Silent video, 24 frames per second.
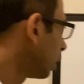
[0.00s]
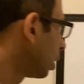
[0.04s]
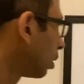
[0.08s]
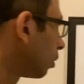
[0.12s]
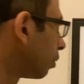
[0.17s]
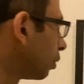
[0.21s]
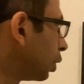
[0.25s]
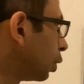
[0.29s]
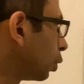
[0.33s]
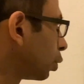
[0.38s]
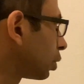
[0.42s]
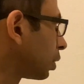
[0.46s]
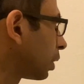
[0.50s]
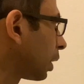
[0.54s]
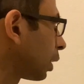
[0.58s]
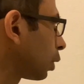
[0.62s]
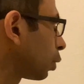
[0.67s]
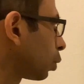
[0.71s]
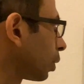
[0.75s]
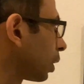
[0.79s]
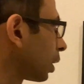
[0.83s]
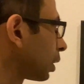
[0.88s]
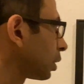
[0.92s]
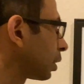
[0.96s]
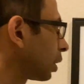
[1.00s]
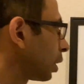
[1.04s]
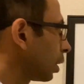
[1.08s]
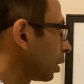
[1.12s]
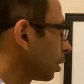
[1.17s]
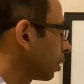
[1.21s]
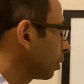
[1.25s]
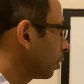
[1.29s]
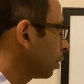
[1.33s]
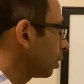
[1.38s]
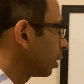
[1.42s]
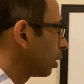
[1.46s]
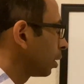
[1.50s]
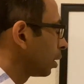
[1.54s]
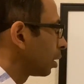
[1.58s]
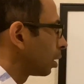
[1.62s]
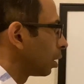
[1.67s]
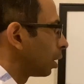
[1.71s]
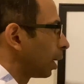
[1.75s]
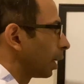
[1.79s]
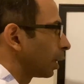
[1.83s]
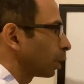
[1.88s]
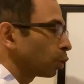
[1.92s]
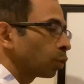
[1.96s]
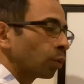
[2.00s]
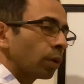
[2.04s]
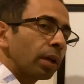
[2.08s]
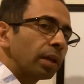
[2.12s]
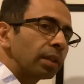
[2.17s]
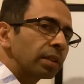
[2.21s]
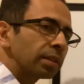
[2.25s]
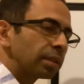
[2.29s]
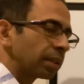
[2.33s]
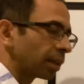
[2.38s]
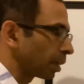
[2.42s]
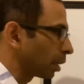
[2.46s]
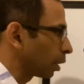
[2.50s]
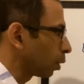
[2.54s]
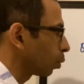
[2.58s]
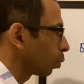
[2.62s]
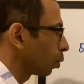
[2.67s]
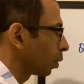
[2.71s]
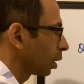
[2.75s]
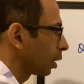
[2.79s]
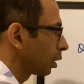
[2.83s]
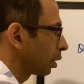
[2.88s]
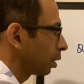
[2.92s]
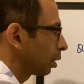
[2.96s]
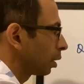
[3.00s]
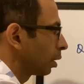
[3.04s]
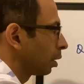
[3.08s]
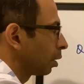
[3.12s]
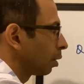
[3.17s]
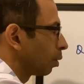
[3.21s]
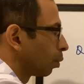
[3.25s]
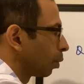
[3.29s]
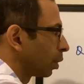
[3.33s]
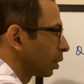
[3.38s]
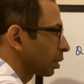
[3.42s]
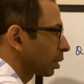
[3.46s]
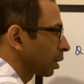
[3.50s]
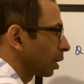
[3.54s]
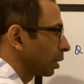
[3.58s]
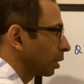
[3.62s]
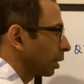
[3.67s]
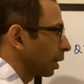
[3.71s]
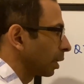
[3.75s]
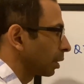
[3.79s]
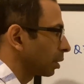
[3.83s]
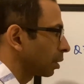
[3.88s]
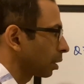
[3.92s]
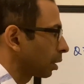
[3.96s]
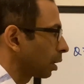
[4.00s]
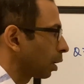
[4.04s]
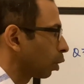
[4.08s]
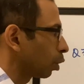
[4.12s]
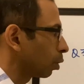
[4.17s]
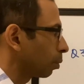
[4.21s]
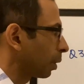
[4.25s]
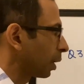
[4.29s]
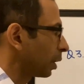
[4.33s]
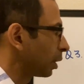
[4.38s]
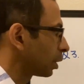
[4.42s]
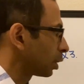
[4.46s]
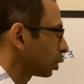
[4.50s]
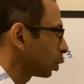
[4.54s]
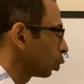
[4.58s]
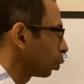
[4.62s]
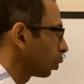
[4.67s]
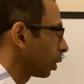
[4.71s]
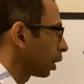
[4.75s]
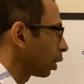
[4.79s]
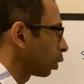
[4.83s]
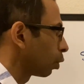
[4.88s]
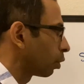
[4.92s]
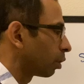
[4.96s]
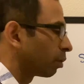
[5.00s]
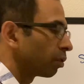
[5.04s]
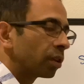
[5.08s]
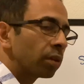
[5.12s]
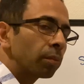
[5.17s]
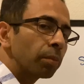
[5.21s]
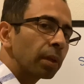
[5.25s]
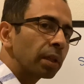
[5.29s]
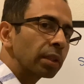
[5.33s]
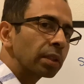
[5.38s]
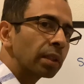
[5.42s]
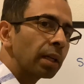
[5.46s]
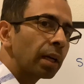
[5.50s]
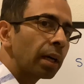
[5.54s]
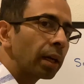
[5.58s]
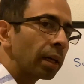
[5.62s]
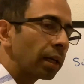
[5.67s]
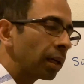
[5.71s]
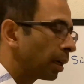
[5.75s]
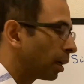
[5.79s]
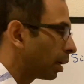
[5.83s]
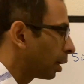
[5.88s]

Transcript: We used that to get here. I square is negative 1. Ones get cancelled out, minus 2i over 1 plus I.